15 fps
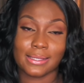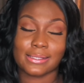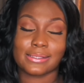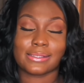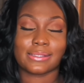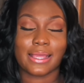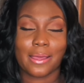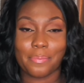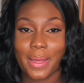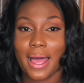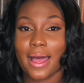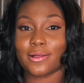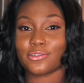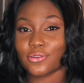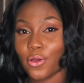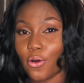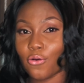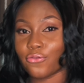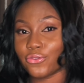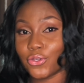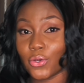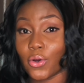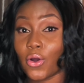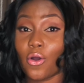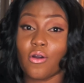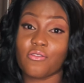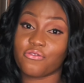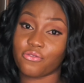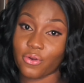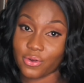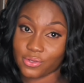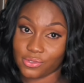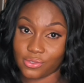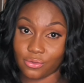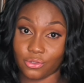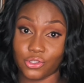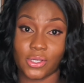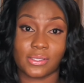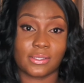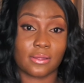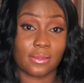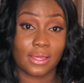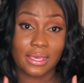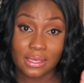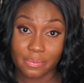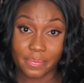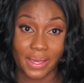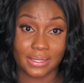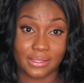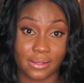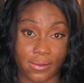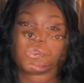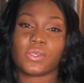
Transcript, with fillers: step out of your comfort zone just to think better.